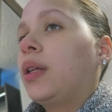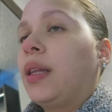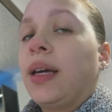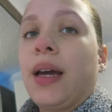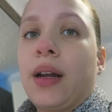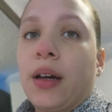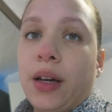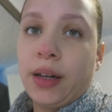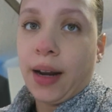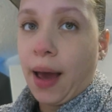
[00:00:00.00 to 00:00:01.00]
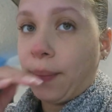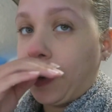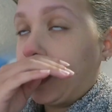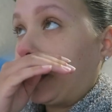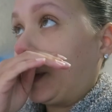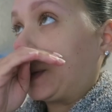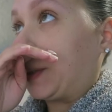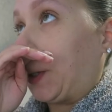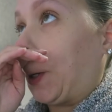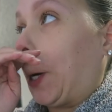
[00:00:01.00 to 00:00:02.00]
they get a good nap in
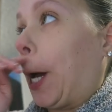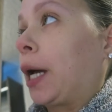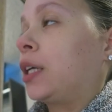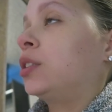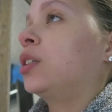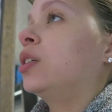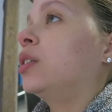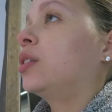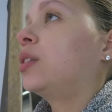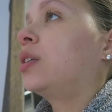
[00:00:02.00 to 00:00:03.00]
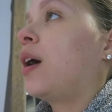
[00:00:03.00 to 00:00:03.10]
so I can just